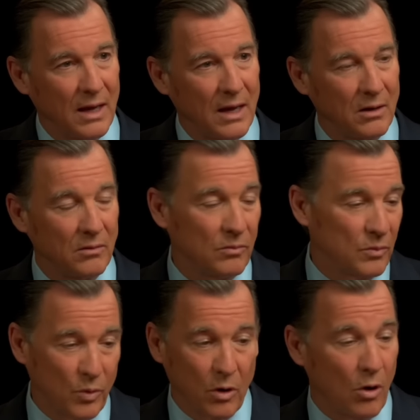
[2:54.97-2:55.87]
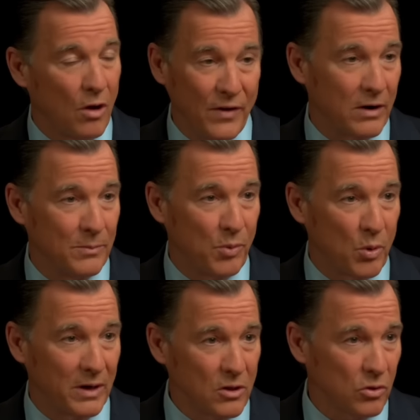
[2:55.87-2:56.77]
and what are all very
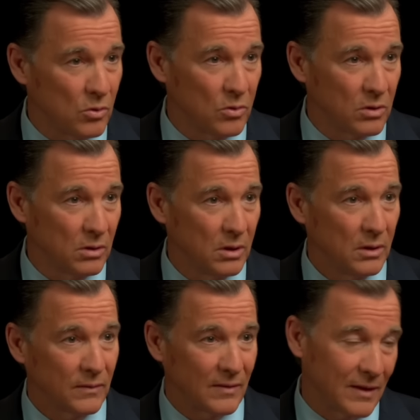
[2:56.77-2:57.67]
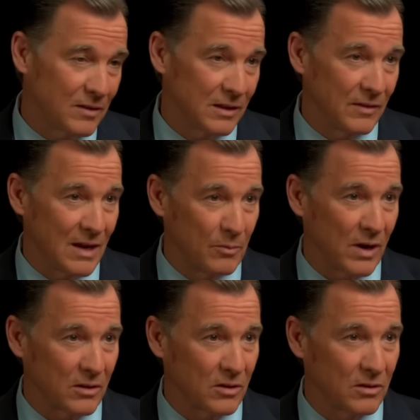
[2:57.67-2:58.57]
important issues that they see the
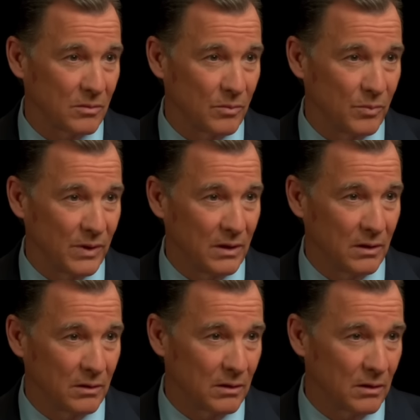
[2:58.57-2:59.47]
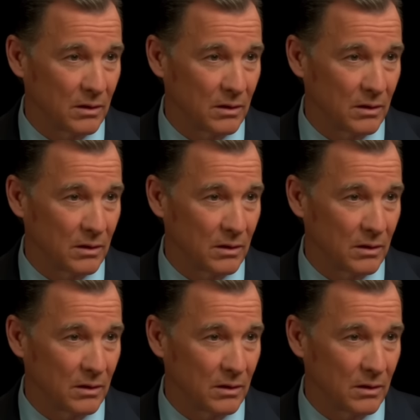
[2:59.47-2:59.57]
Democrats as being